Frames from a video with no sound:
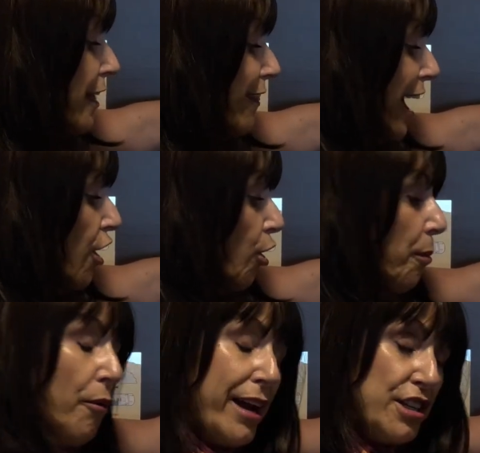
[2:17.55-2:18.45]
That
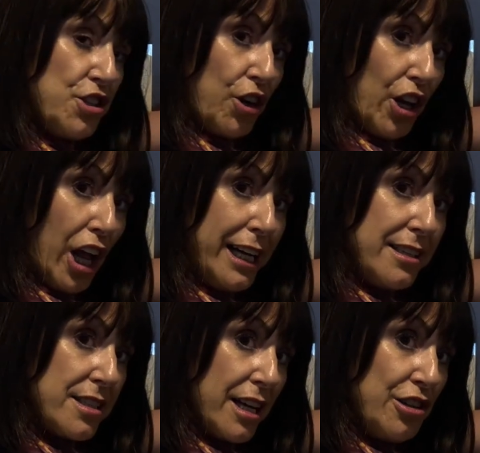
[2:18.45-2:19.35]
operates your
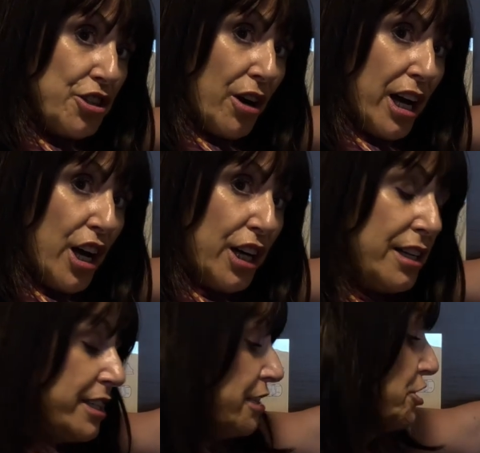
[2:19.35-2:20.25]
lights and your air
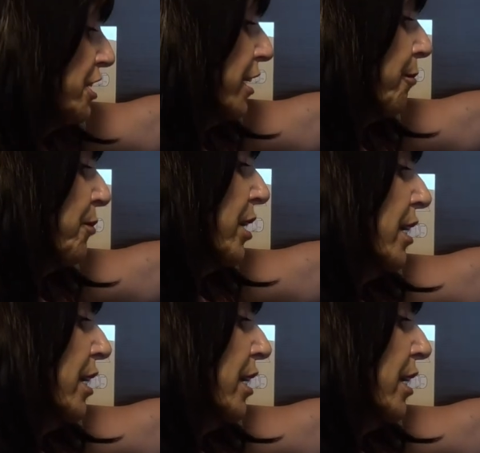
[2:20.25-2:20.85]
conditioning.